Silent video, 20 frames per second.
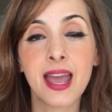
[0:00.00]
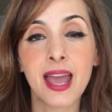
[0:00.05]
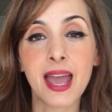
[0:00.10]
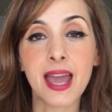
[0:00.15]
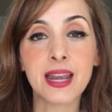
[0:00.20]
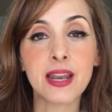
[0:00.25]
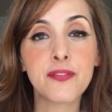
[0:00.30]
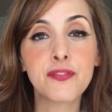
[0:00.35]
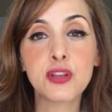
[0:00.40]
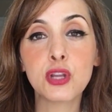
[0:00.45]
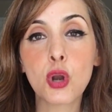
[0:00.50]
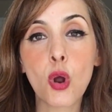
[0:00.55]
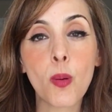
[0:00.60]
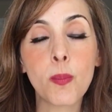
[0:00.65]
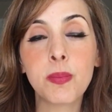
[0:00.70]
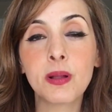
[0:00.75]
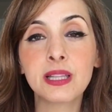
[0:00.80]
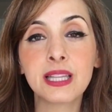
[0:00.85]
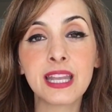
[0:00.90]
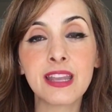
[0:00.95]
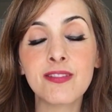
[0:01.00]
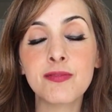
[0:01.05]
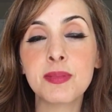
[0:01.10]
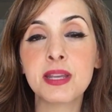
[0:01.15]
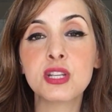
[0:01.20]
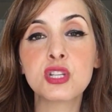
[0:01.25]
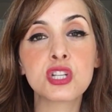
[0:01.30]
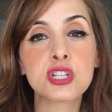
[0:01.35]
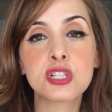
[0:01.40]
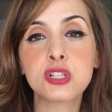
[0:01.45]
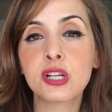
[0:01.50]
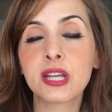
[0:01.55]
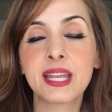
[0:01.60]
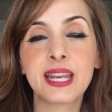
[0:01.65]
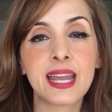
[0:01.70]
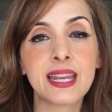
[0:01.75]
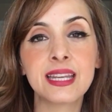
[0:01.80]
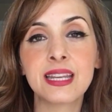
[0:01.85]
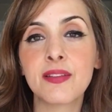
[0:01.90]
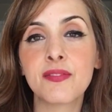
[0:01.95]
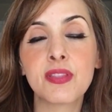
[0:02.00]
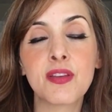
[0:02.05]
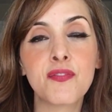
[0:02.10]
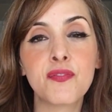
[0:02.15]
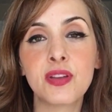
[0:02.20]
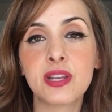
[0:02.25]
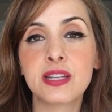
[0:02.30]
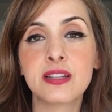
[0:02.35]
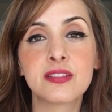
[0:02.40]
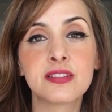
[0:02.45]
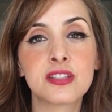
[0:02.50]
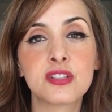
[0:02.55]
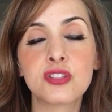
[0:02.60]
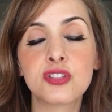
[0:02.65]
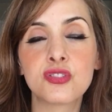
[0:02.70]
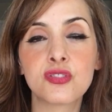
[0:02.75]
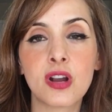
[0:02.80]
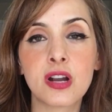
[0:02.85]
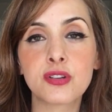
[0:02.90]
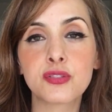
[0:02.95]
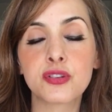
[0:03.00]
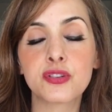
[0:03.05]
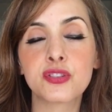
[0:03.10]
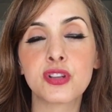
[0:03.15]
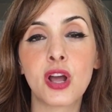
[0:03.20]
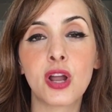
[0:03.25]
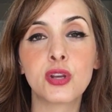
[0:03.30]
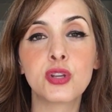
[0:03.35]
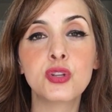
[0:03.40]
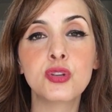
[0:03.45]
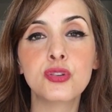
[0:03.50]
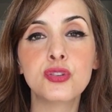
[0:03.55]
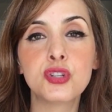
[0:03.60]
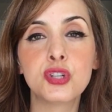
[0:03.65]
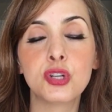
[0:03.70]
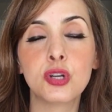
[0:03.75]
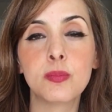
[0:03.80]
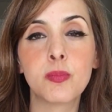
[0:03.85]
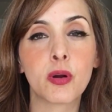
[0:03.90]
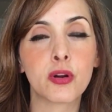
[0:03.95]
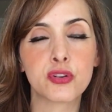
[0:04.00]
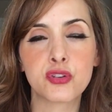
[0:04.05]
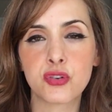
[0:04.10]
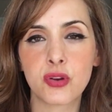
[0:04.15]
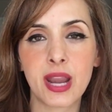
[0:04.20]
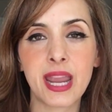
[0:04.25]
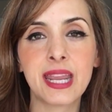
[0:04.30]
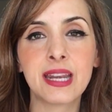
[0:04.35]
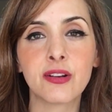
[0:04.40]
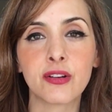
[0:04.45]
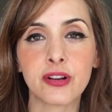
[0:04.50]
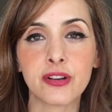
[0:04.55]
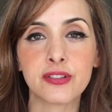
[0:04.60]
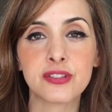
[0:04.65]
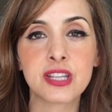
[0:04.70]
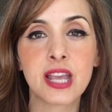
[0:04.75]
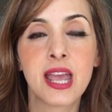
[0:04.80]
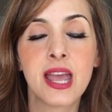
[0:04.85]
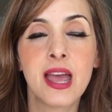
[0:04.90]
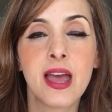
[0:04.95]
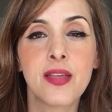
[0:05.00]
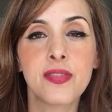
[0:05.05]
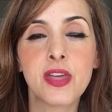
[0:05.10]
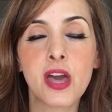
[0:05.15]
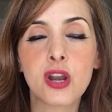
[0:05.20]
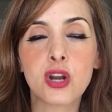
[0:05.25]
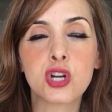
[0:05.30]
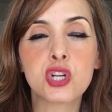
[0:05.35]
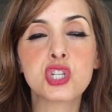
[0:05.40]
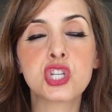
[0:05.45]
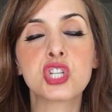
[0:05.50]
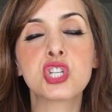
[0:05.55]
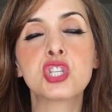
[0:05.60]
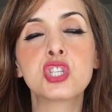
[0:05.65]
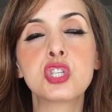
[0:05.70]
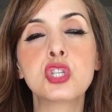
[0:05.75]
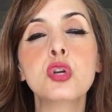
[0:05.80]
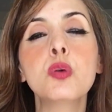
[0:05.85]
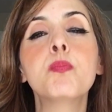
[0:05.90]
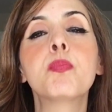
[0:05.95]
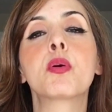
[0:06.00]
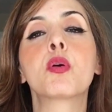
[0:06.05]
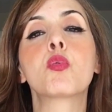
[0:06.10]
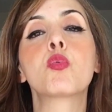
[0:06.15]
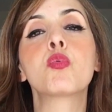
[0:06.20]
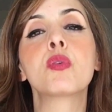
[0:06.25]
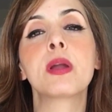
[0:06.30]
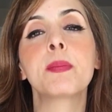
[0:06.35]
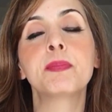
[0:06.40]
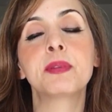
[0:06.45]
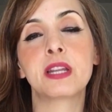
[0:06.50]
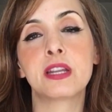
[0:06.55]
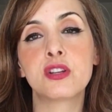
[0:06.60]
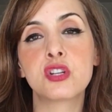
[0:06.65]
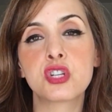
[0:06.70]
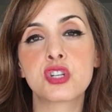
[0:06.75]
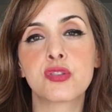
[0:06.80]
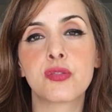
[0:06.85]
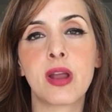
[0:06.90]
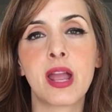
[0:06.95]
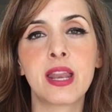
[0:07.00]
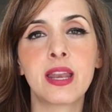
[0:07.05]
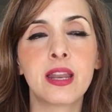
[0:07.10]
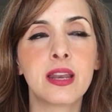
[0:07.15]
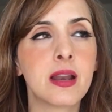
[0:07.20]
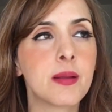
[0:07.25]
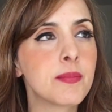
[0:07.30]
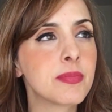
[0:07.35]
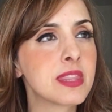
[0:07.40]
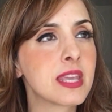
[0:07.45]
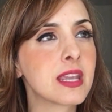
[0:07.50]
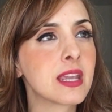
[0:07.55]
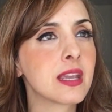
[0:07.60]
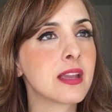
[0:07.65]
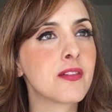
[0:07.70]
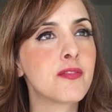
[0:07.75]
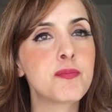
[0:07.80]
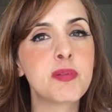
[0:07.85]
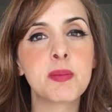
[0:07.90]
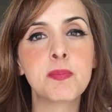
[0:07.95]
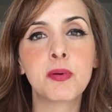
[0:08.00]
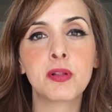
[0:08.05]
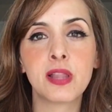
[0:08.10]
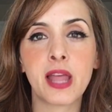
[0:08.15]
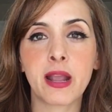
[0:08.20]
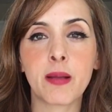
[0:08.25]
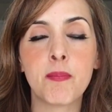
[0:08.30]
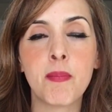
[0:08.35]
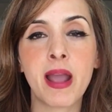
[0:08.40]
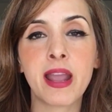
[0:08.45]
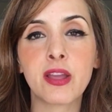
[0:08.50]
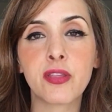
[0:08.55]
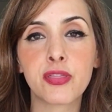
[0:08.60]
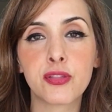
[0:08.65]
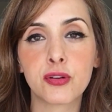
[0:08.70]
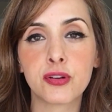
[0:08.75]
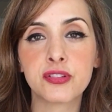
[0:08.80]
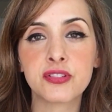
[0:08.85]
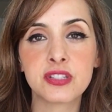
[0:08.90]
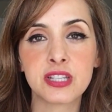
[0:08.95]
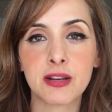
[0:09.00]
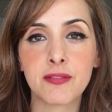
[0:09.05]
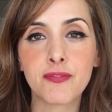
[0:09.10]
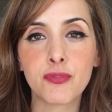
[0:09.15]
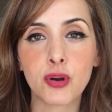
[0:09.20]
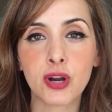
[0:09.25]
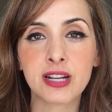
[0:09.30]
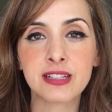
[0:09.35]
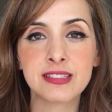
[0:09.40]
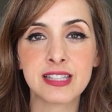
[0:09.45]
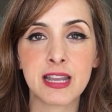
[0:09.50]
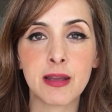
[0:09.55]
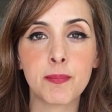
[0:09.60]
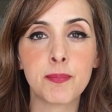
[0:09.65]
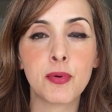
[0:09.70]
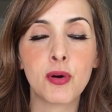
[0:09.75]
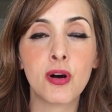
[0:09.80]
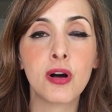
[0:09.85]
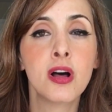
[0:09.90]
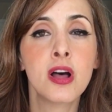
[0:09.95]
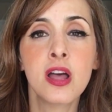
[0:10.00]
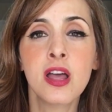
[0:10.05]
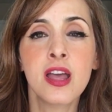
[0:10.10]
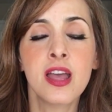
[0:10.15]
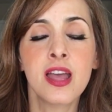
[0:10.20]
And if you don't believe me, just look at any of the fitness instructors on YouTube or trainers that are just super ripped and shredded. I'm thinking of people like Mike Thurston, for example.